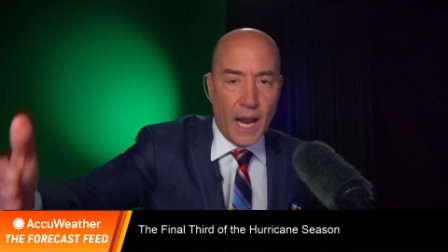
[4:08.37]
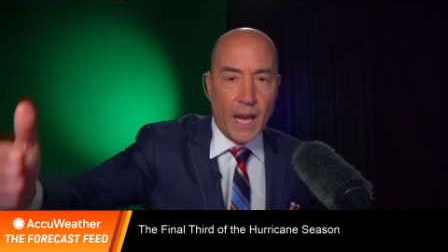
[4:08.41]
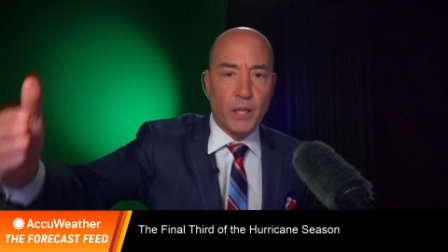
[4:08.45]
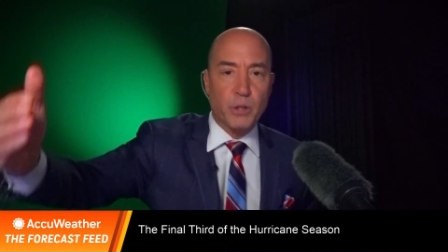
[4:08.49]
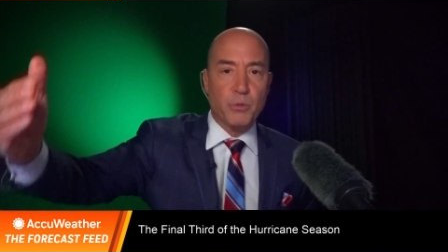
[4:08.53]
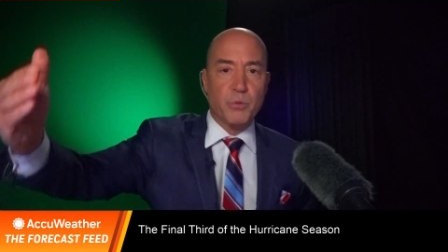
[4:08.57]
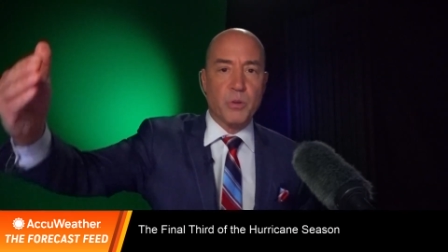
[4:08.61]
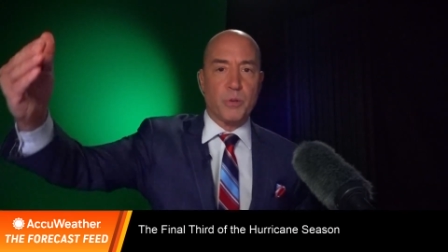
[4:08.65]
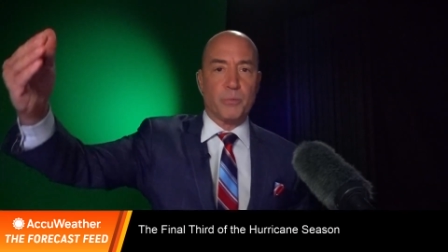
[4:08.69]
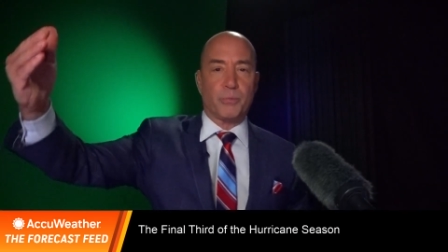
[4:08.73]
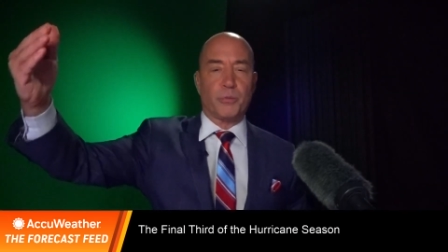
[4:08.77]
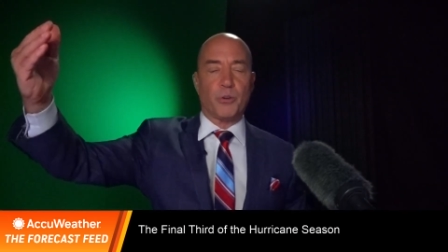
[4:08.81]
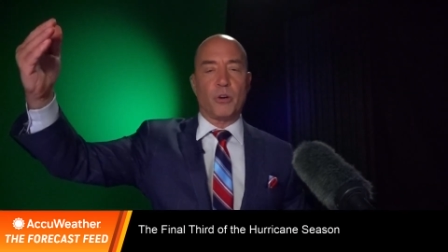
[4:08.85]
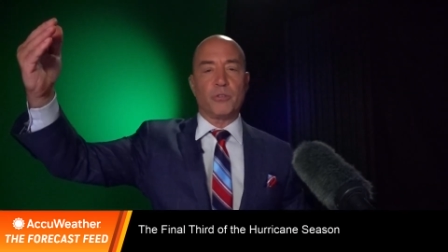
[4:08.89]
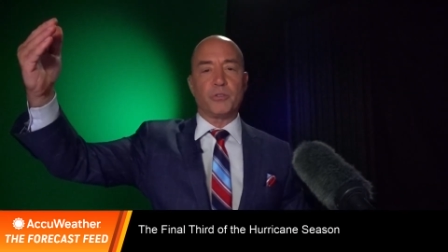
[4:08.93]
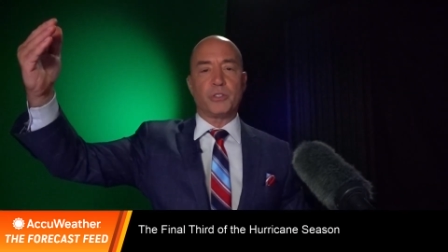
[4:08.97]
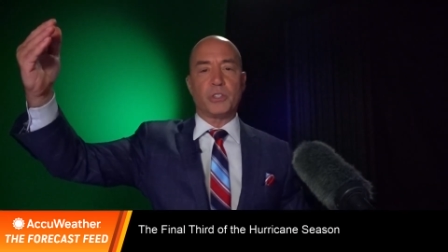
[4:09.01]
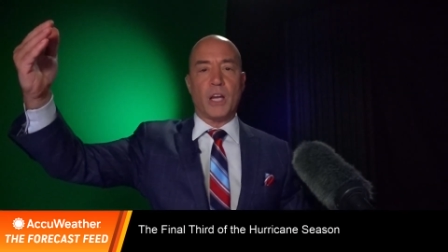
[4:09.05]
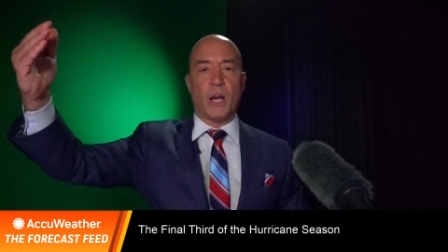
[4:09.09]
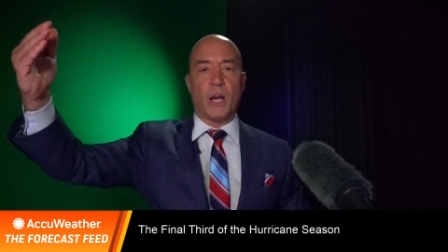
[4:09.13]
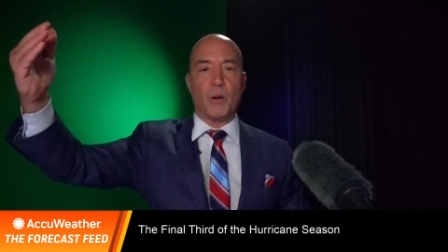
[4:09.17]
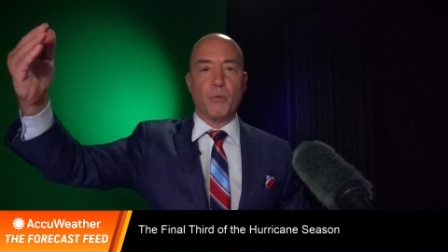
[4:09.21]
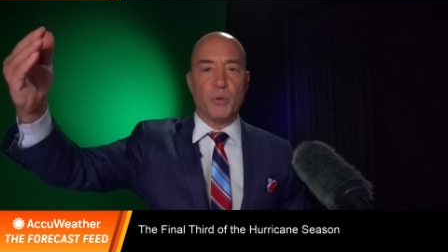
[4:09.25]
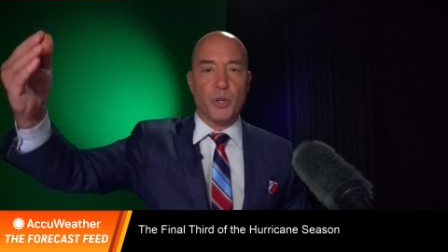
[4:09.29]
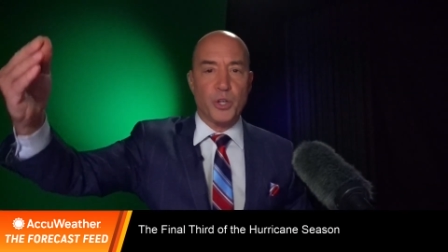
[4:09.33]
the AccuWeather Pro
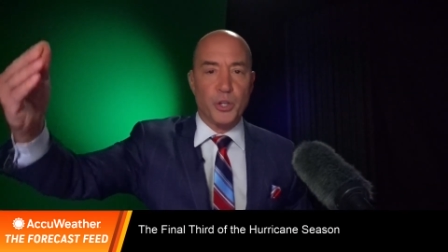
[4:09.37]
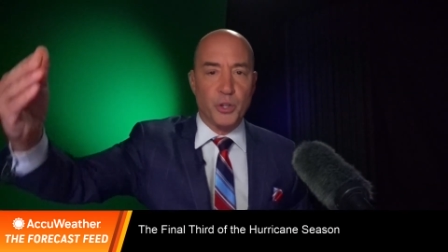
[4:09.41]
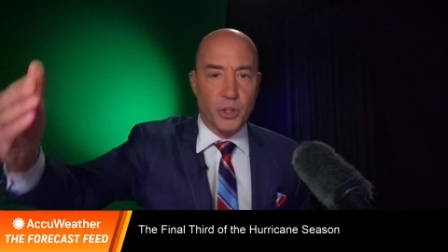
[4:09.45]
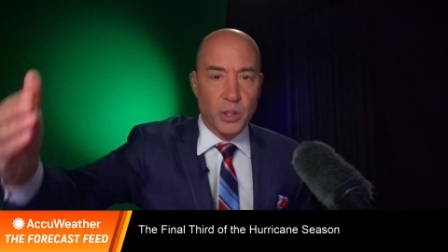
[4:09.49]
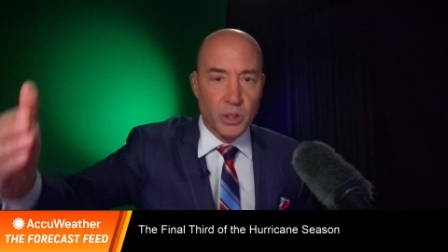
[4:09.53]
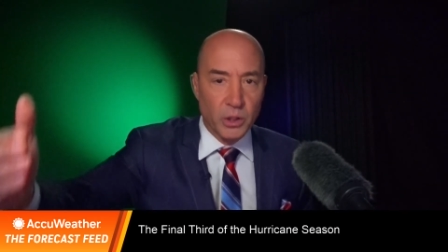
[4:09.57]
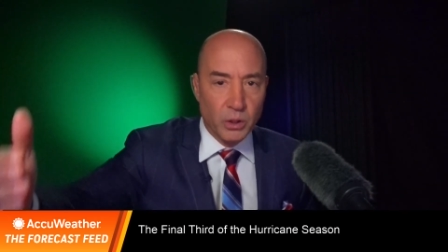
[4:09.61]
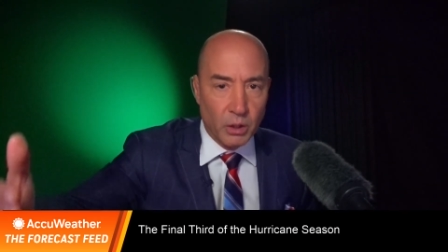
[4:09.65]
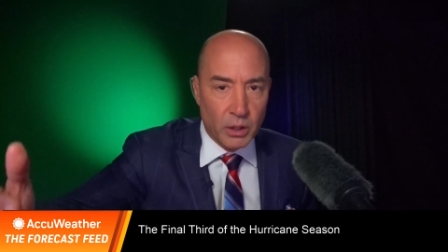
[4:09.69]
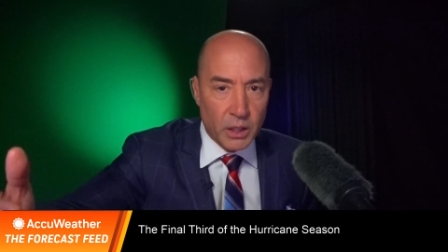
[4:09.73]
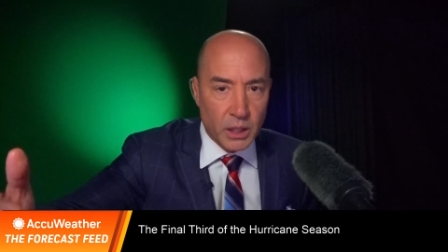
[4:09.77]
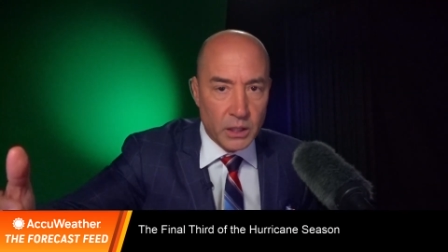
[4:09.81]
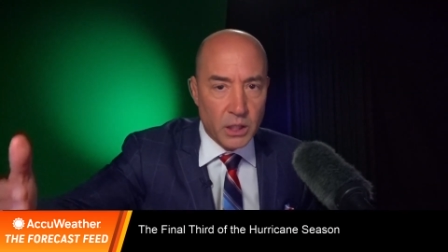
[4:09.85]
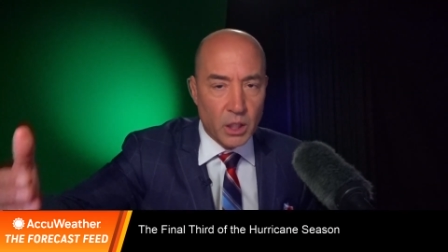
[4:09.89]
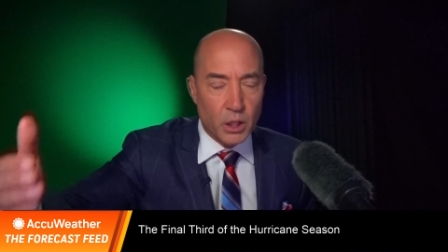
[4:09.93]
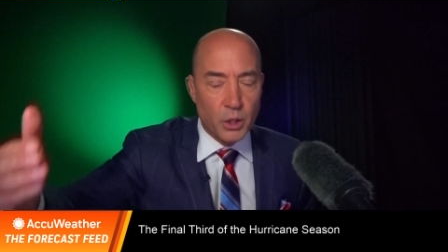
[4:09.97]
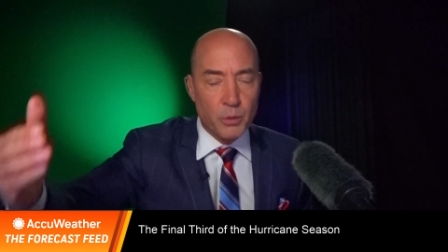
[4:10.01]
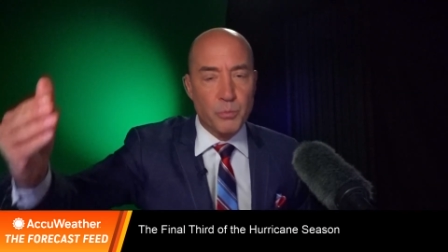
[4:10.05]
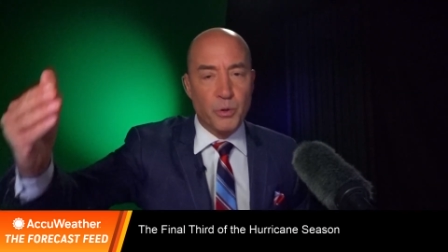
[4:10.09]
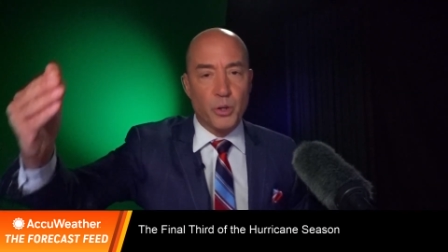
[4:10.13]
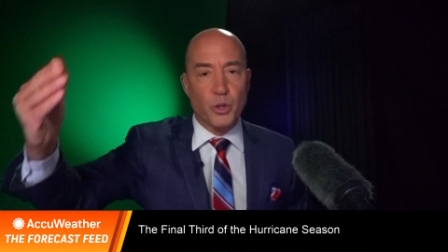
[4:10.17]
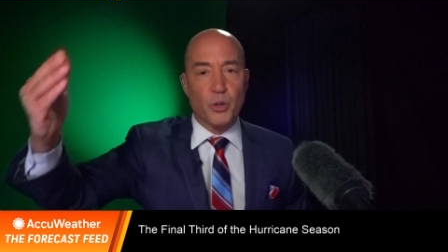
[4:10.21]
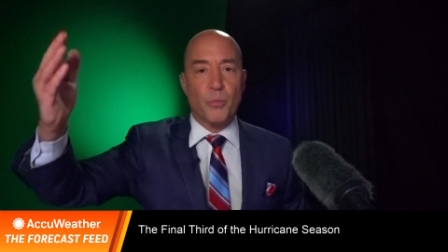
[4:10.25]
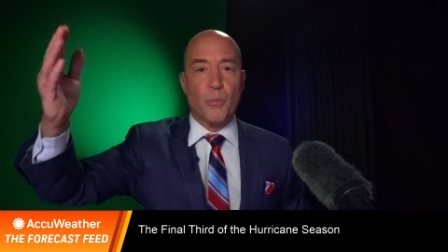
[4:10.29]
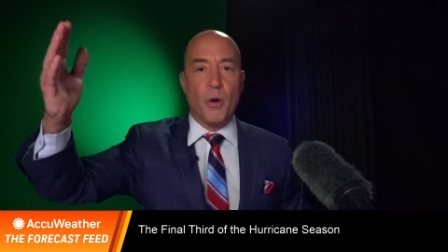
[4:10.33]
site, where you can look at the
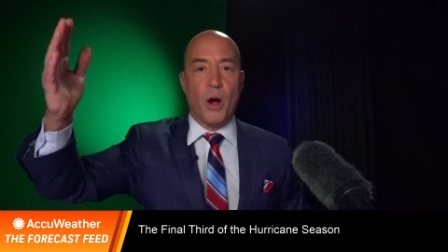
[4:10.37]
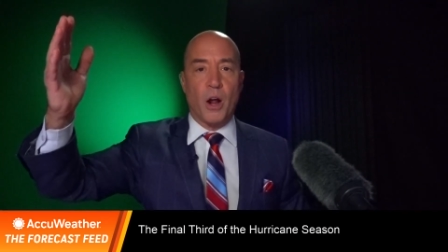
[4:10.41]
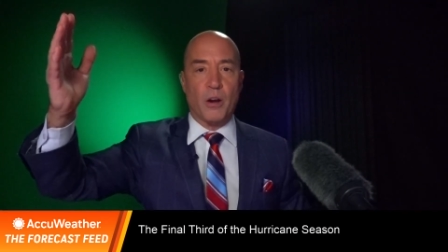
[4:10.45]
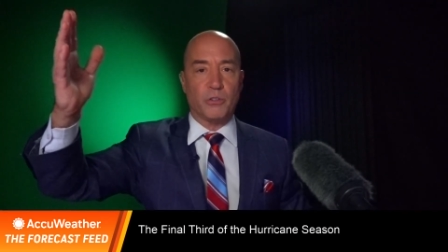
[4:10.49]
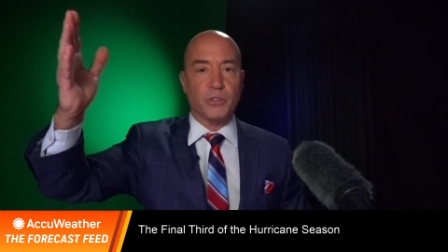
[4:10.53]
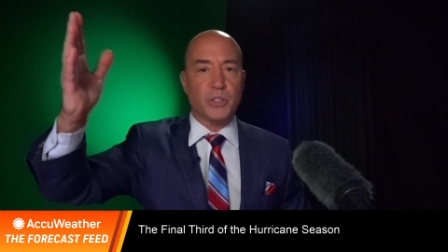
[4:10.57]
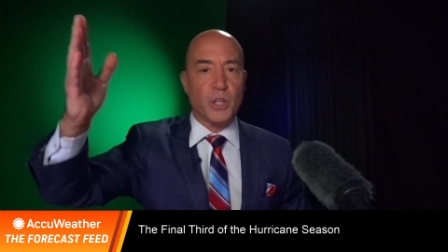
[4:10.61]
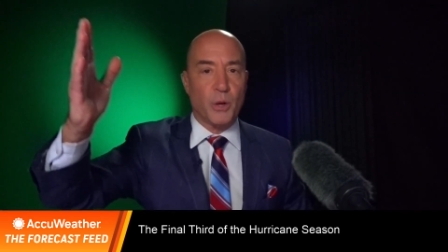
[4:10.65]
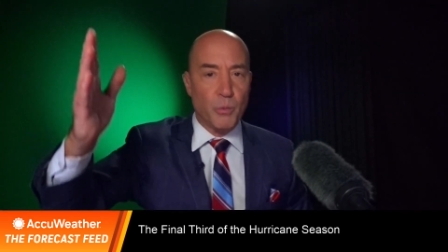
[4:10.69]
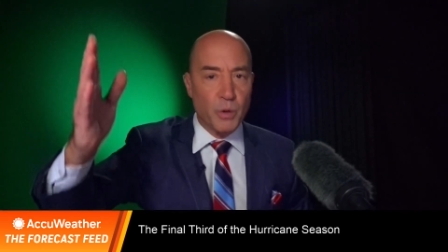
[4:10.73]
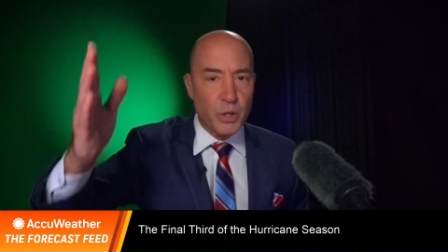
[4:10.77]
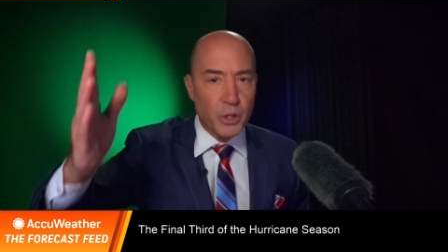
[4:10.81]
computer models.